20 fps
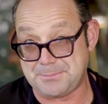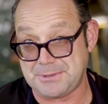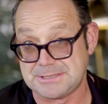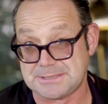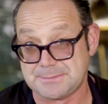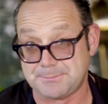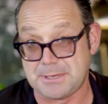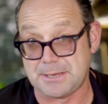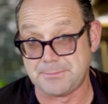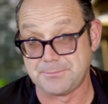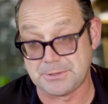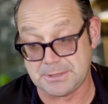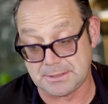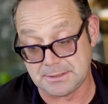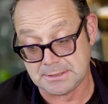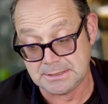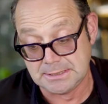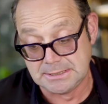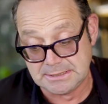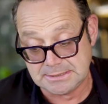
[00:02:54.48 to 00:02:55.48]
piece of pumpkin.
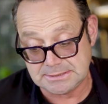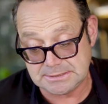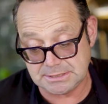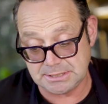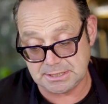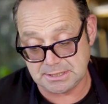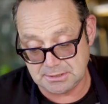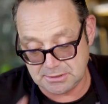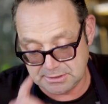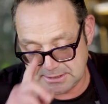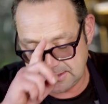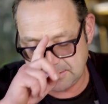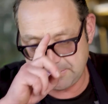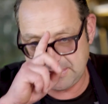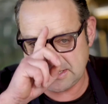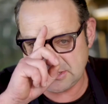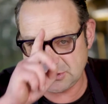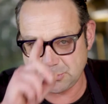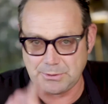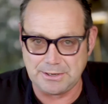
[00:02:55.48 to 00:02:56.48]
So you're going to look at
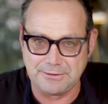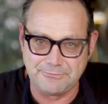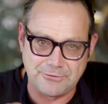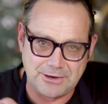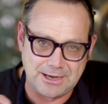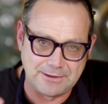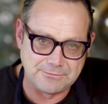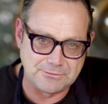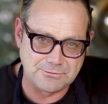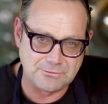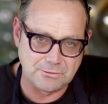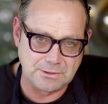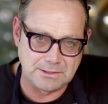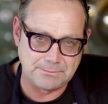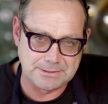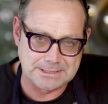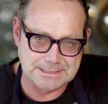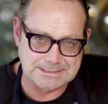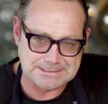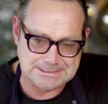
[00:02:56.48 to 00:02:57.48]
about 25 to 30
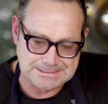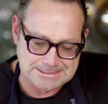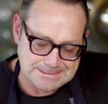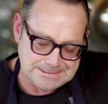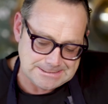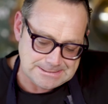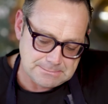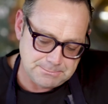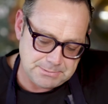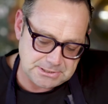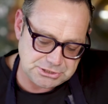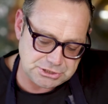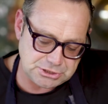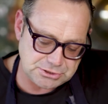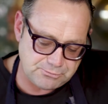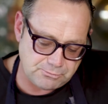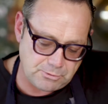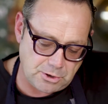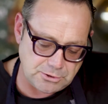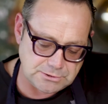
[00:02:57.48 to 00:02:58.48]
minutes. But
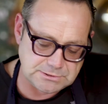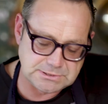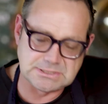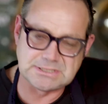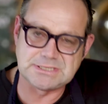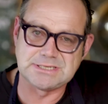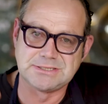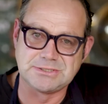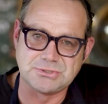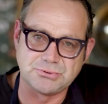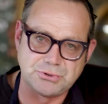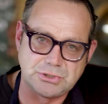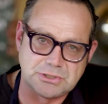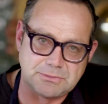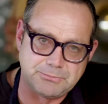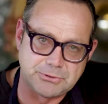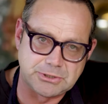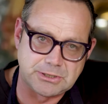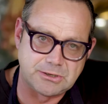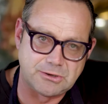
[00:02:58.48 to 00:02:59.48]
just roast it until you can
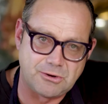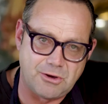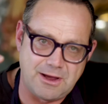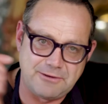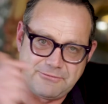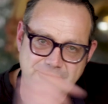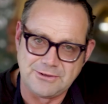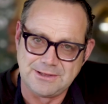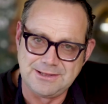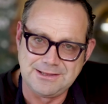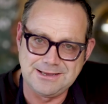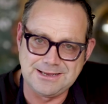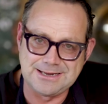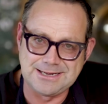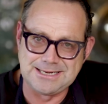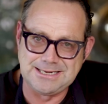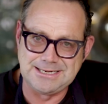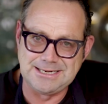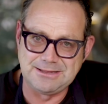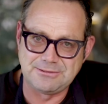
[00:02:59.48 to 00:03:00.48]
put a knife
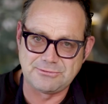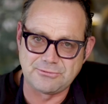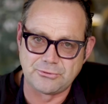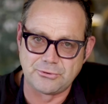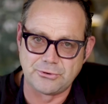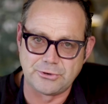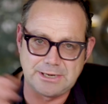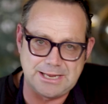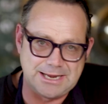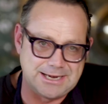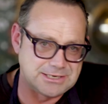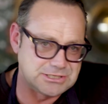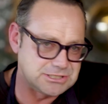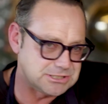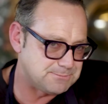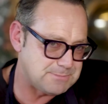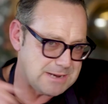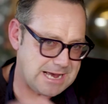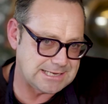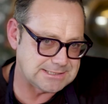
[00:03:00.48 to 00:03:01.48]
cleanly through it and it
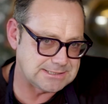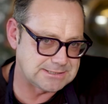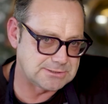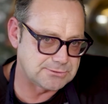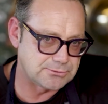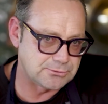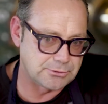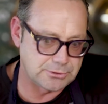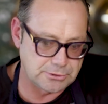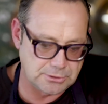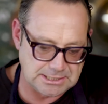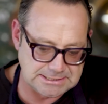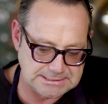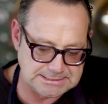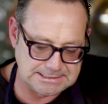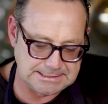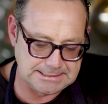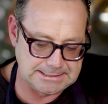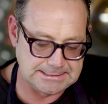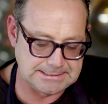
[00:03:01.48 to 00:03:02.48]
just passes through it
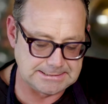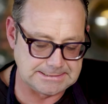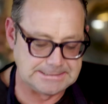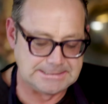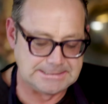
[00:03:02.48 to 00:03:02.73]
nicely and